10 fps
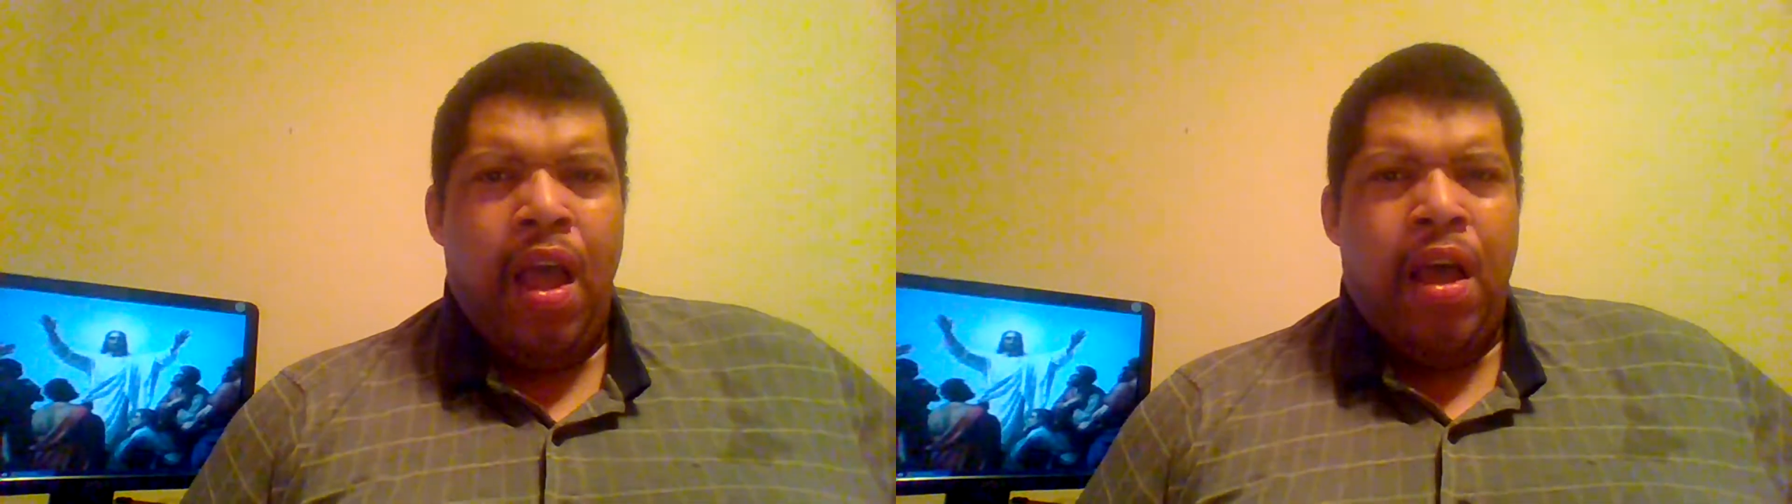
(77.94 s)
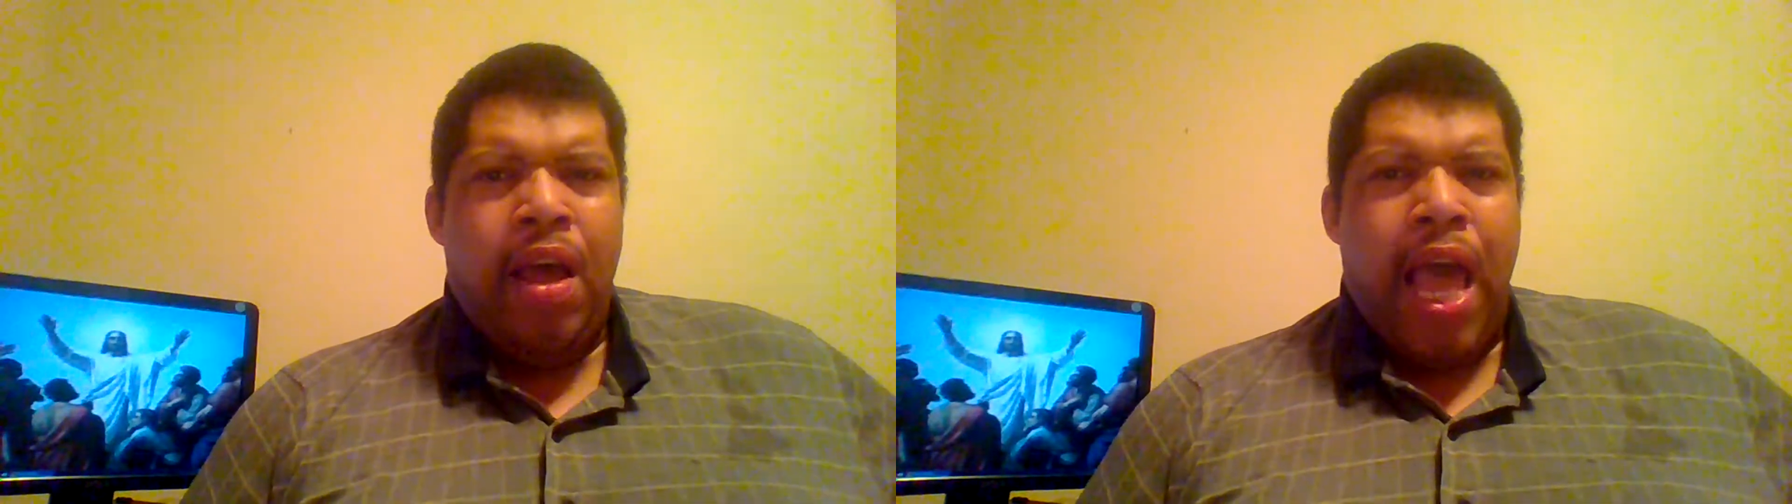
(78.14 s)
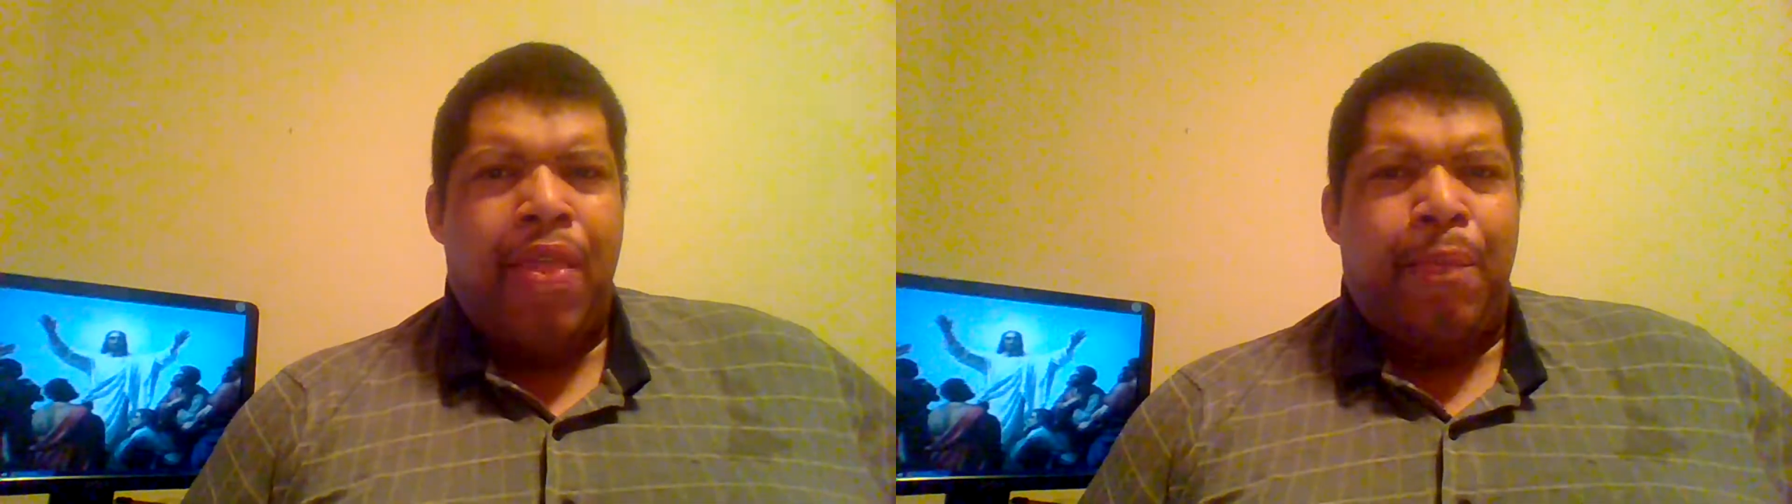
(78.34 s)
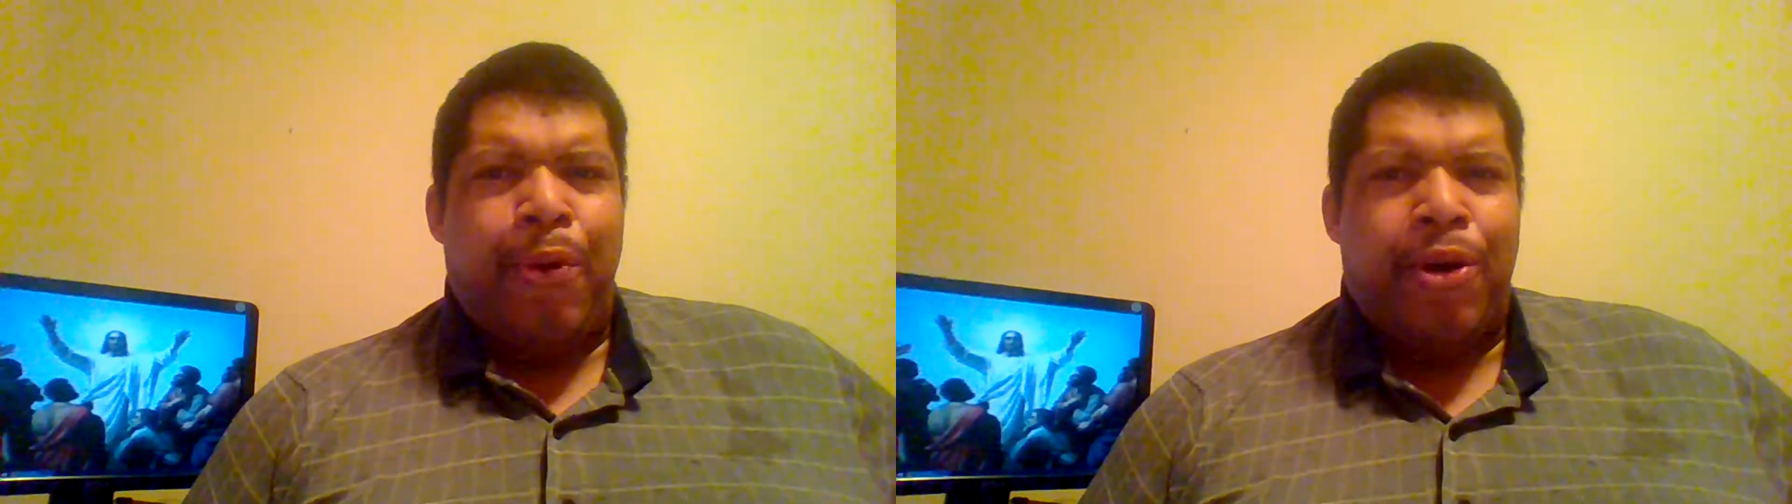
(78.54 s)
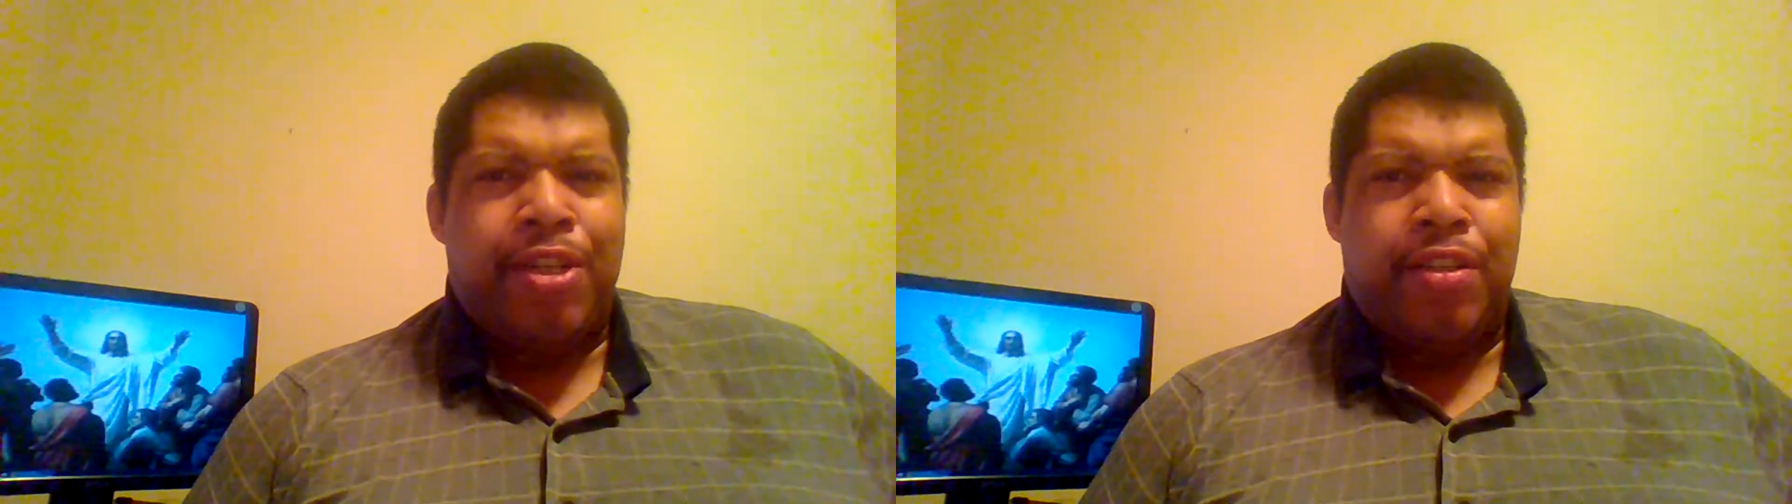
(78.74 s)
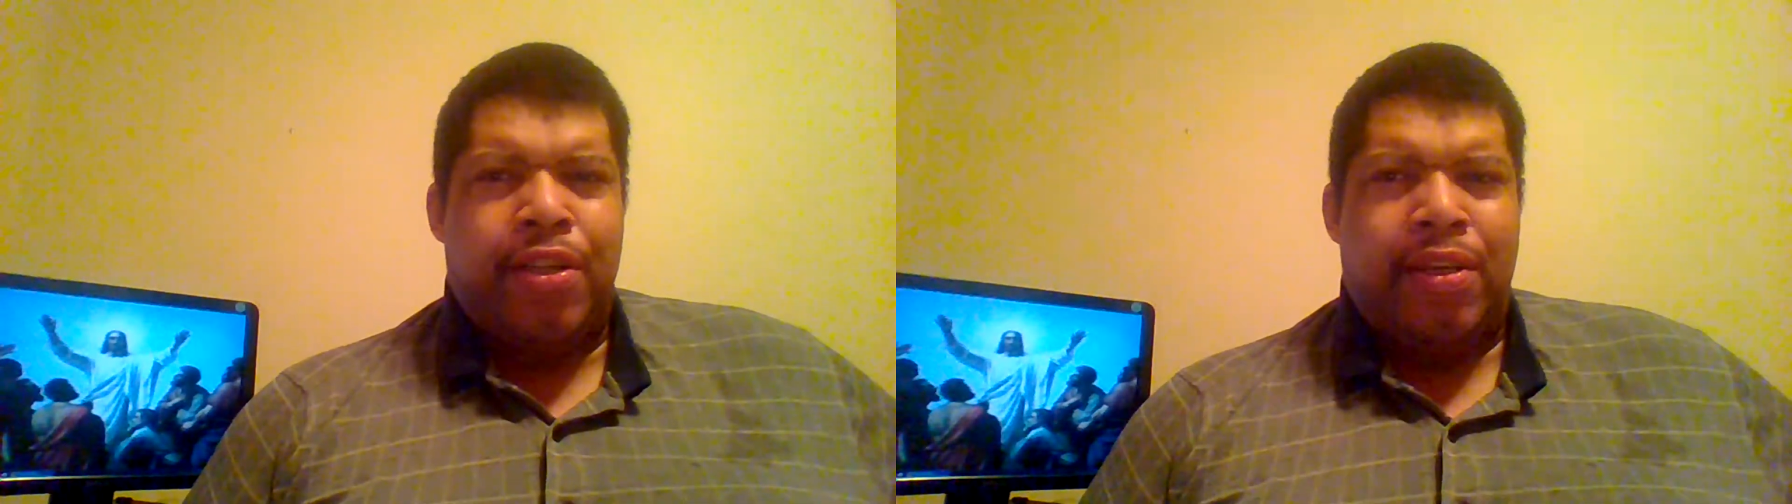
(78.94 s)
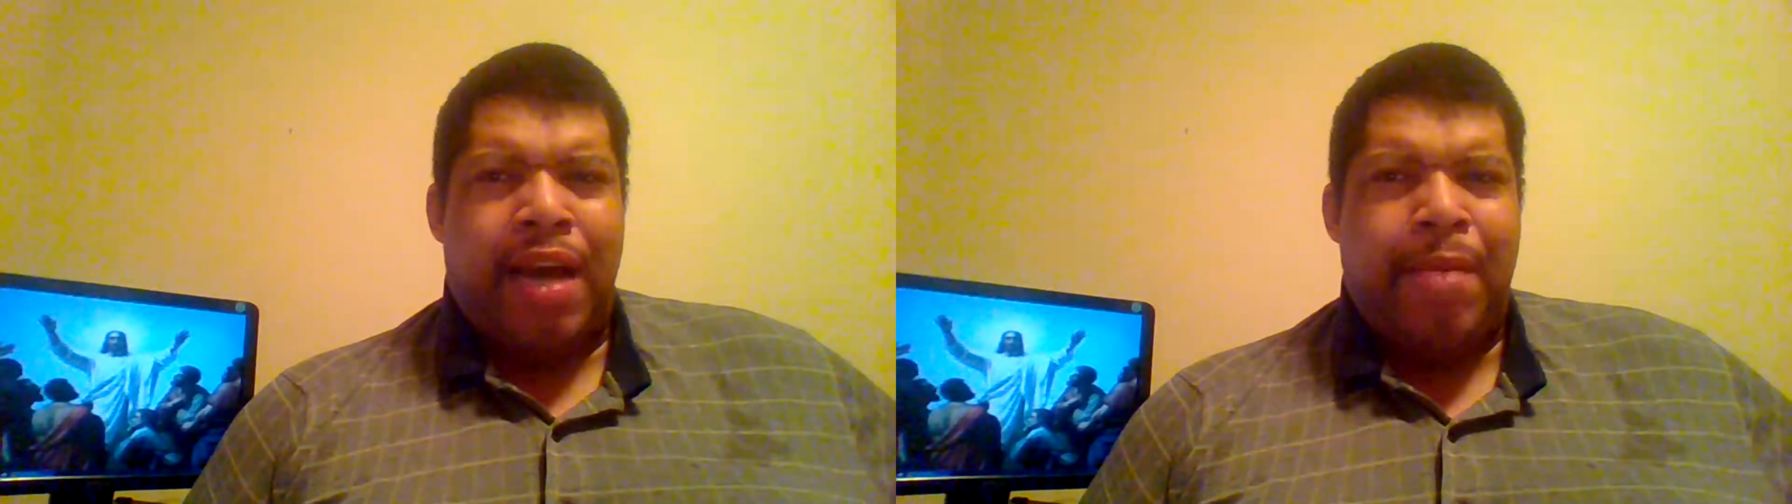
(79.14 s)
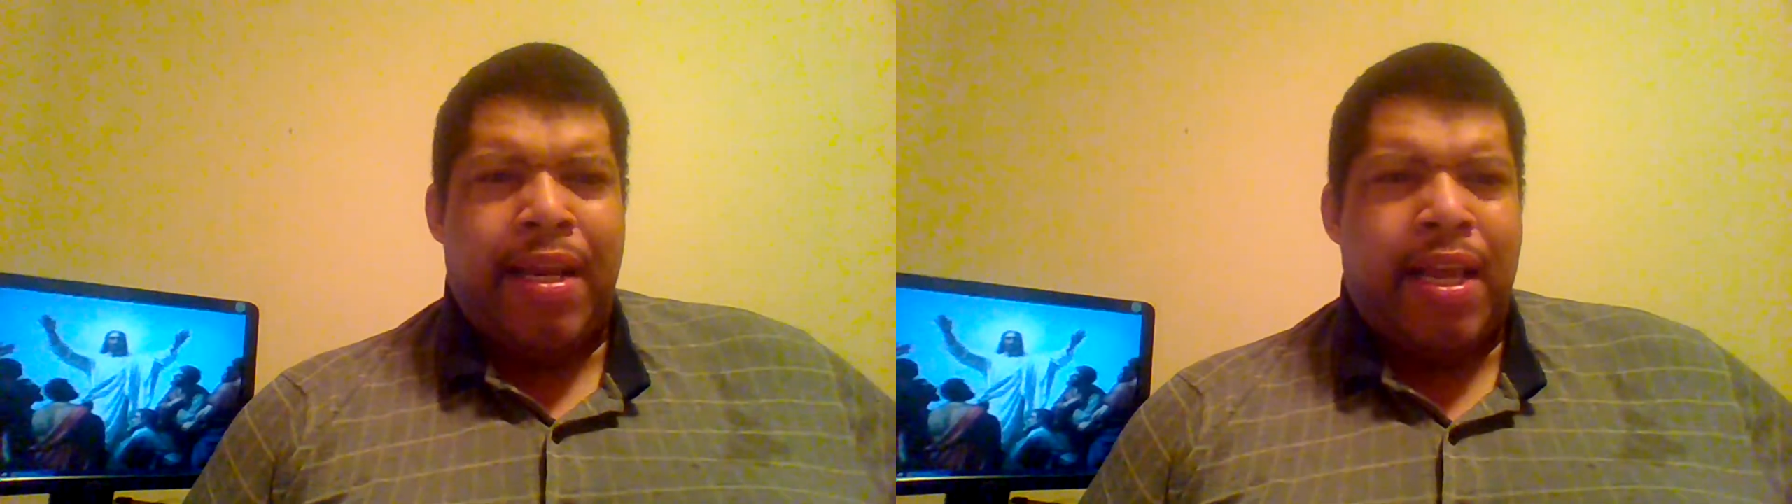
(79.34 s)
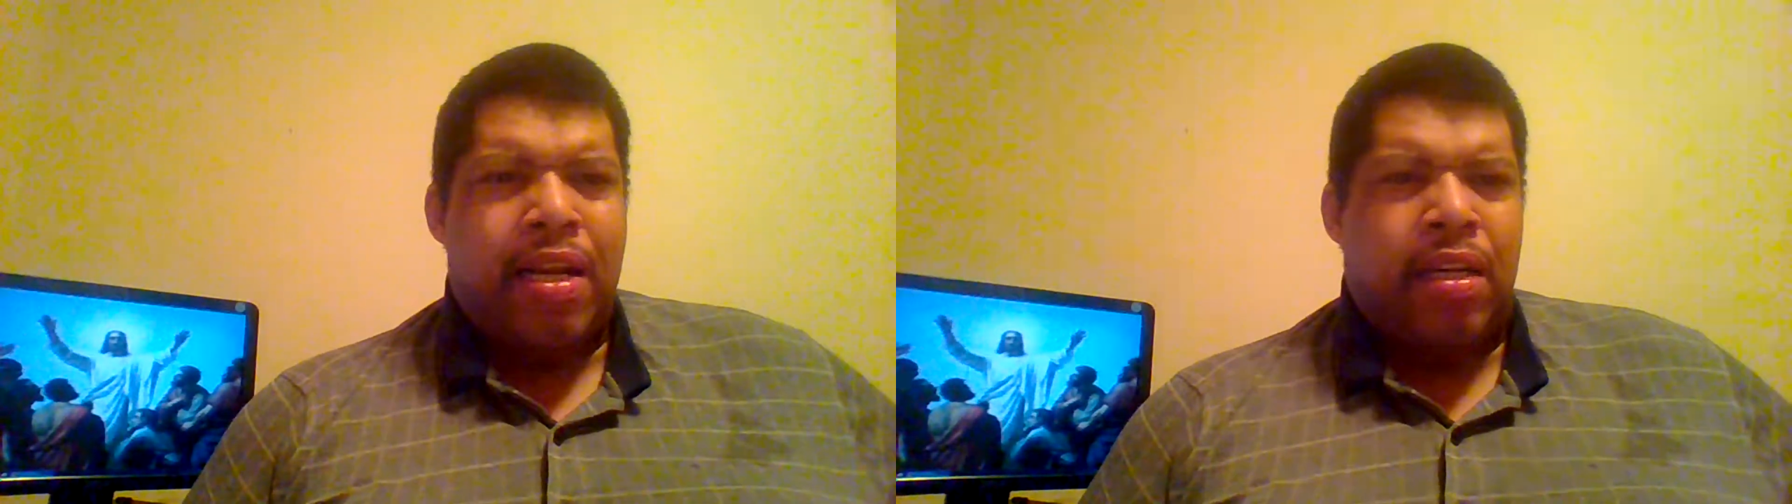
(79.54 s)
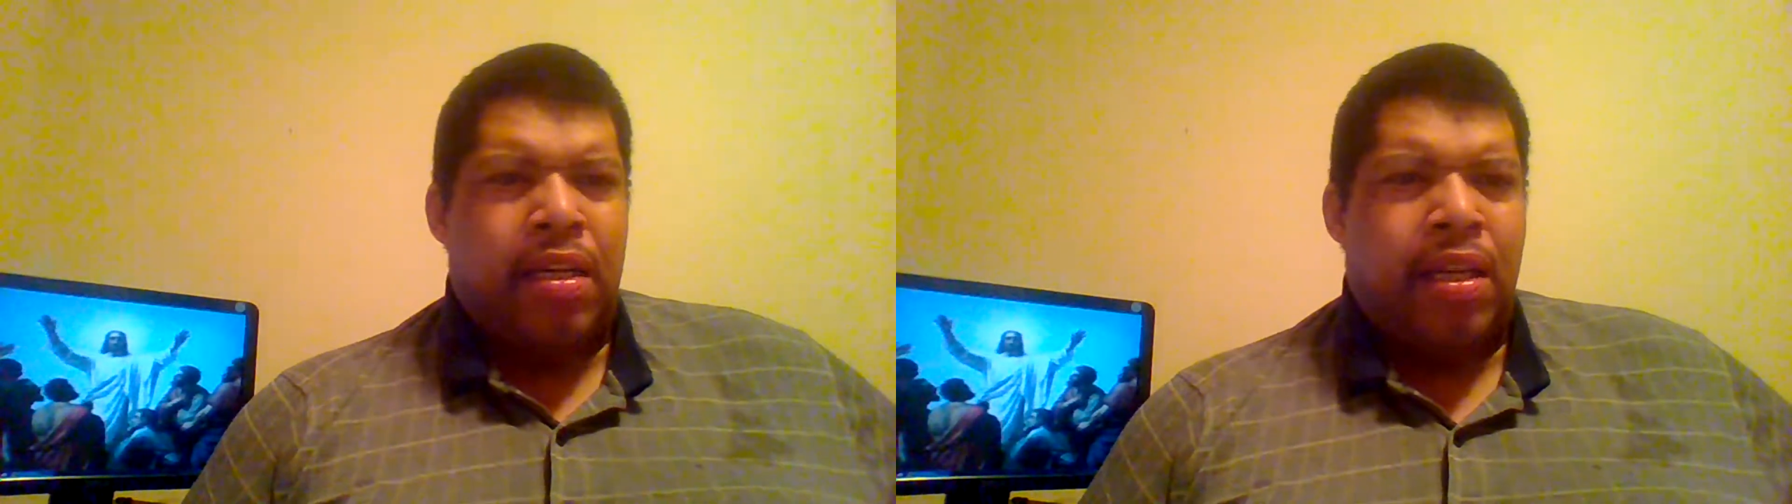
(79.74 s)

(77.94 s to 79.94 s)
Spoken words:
And the reports are still coming in.